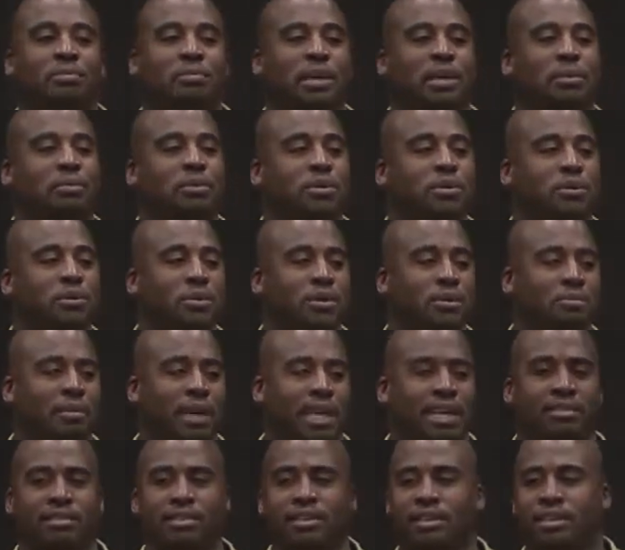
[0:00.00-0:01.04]
people do
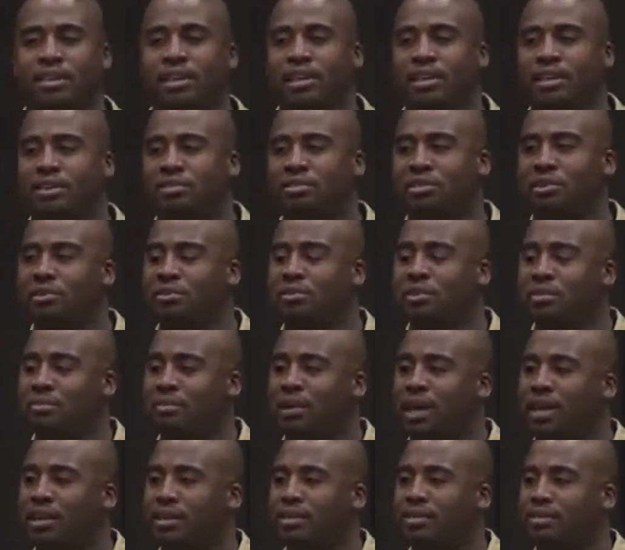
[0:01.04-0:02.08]
amazing things using
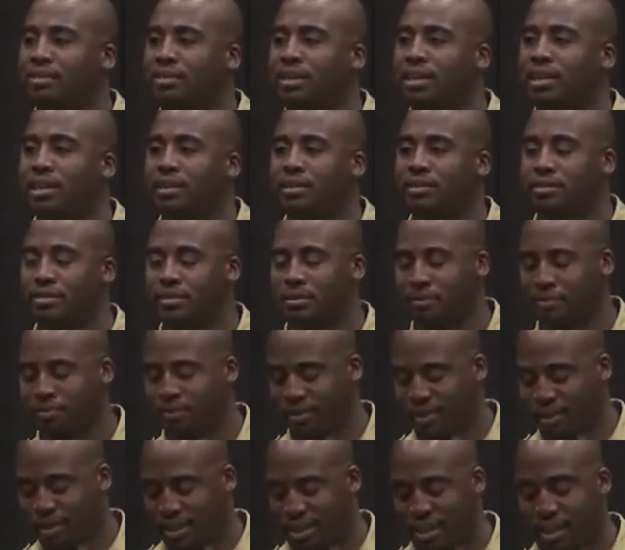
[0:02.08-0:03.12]
math and science.
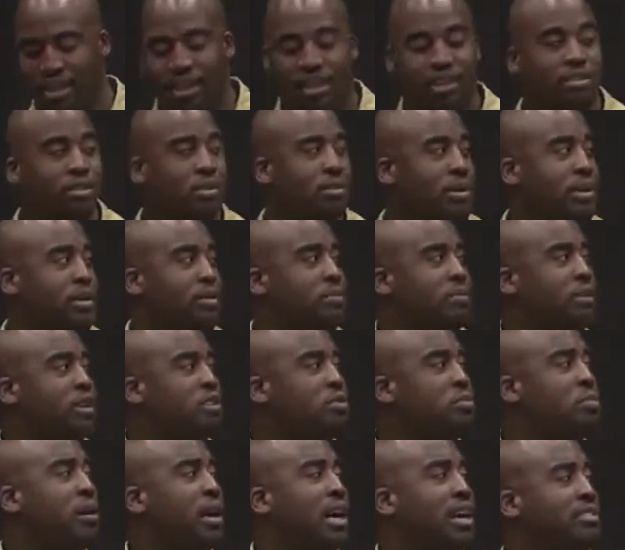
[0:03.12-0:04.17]
So, one of the
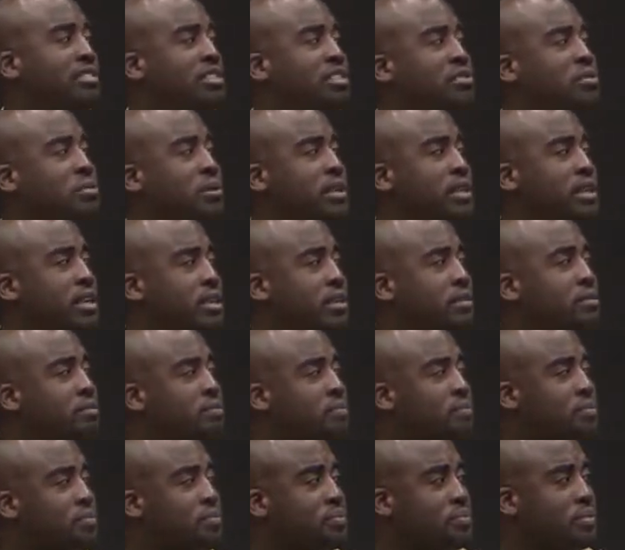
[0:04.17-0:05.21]
first projects we did,
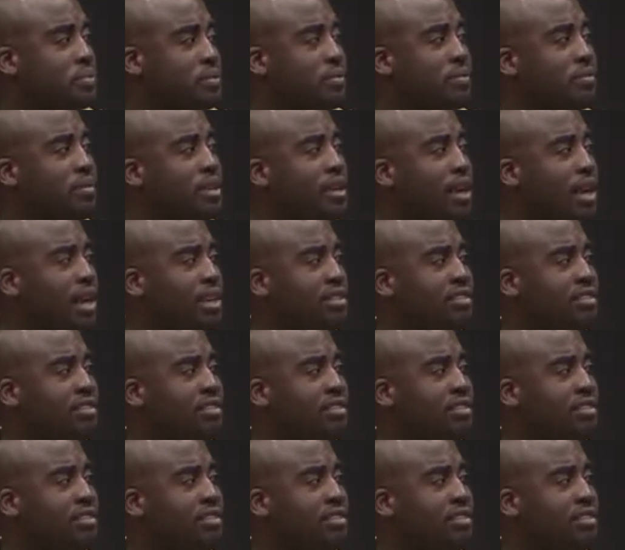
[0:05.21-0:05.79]
I